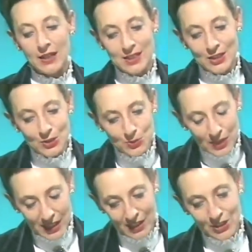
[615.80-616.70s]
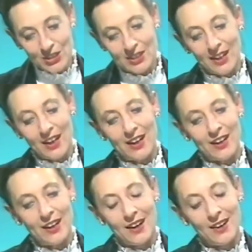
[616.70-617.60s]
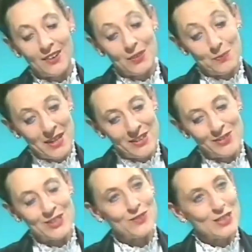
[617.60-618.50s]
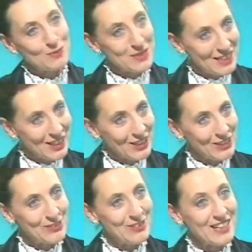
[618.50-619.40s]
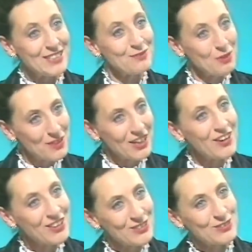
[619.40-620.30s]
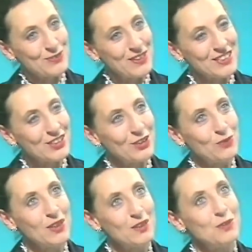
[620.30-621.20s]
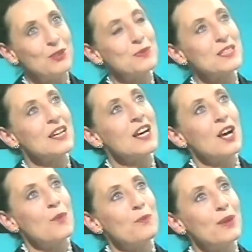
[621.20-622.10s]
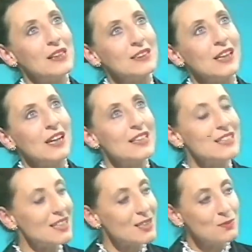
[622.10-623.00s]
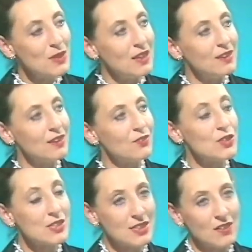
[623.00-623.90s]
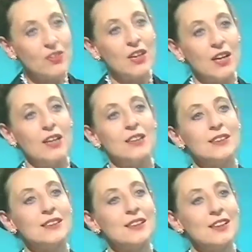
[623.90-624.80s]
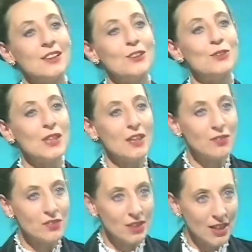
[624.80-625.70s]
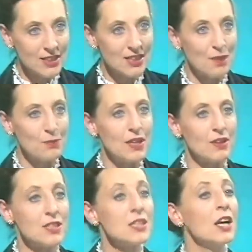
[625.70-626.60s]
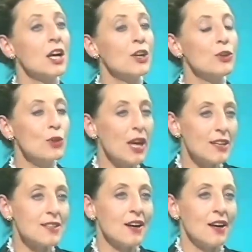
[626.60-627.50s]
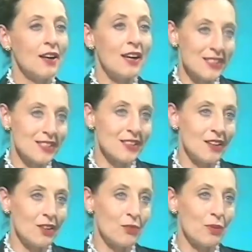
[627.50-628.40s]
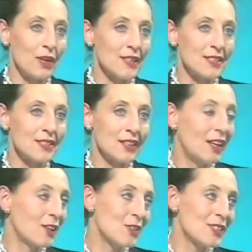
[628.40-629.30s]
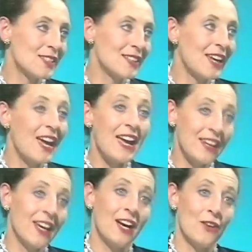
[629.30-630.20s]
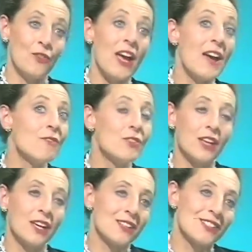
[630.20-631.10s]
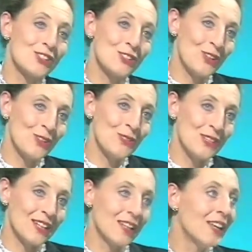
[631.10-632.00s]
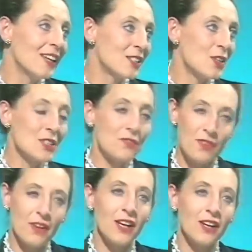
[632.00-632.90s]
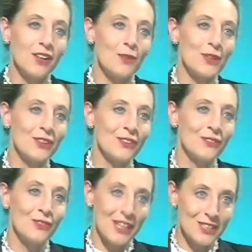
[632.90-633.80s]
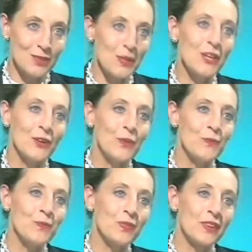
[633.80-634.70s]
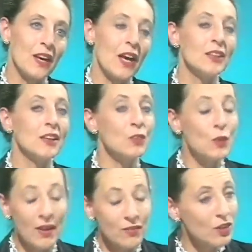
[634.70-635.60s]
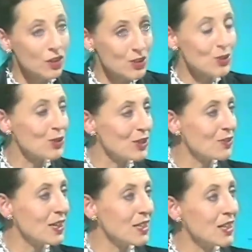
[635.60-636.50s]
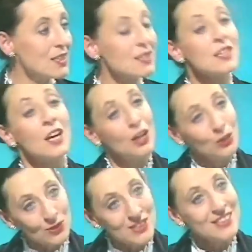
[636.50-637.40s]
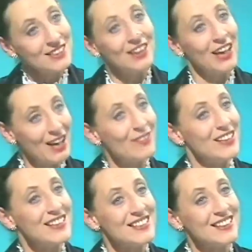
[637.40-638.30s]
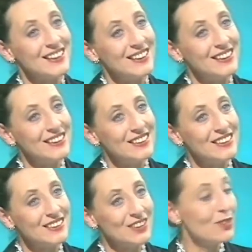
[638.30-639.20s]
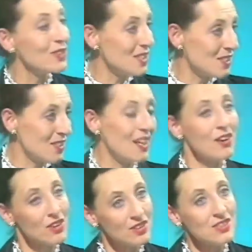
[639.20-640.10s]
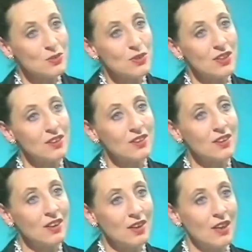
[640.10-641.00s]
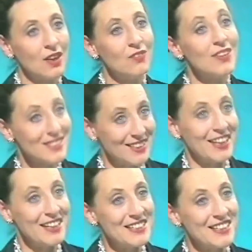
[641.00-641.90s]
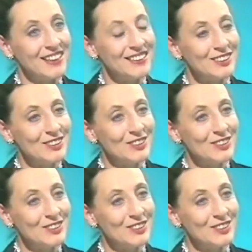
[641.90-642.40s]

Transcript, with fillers: Added to which, uh, the benefit of this particular rate, and we were going to talk about economy in a moment, mm. but it does mean that for seven hours usually over the nighttime period, you get less than half price electricity anyhow for everything else that you're using. So it's a very economical rate to be on. And if you haven't got storage radiators, you can still have it. So this is an area that is worth investigating.